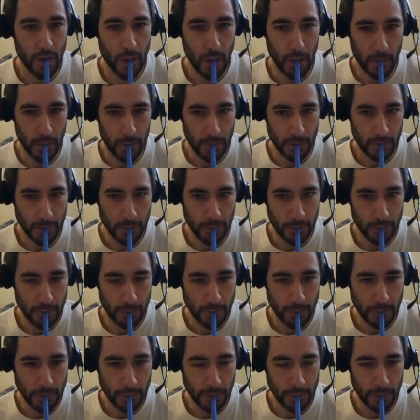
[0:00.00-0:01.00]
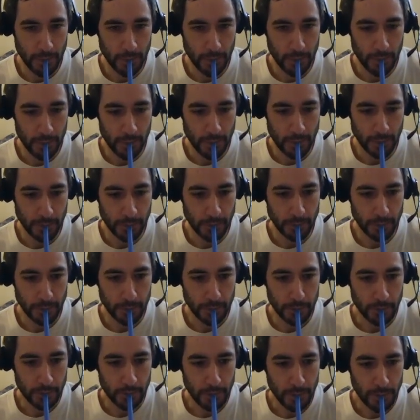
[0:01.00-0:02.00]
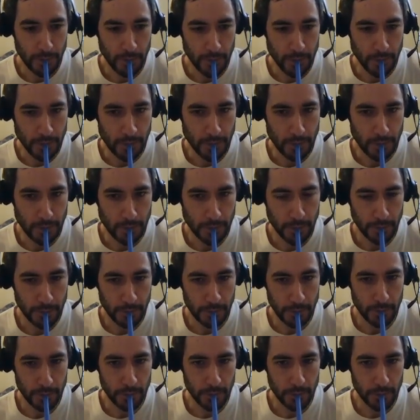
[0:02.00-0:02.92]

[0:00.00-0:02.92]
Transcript: [no speech]